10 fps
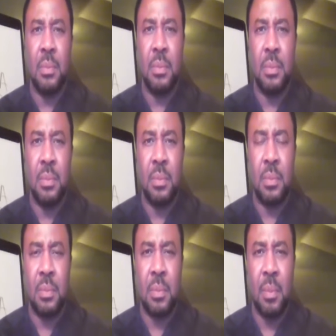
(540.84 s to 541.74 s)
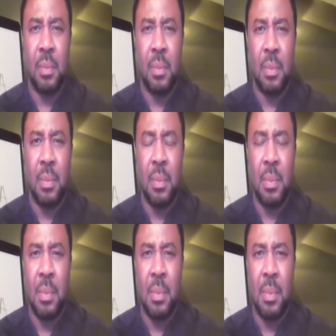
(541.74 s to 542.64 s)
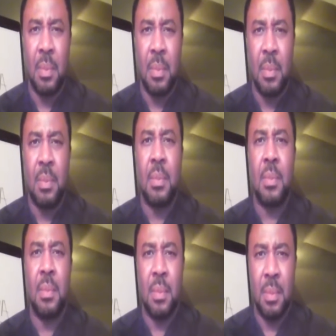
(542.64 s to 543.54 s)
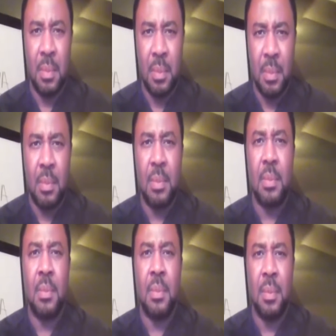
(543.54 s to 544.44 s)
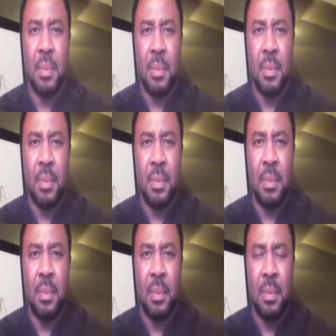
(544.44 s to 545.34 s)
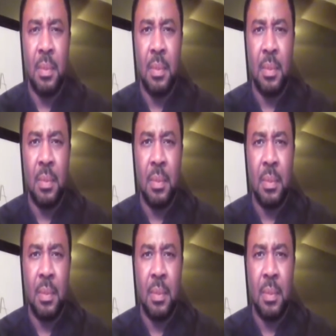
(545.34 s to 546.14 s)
This person isn't speaking.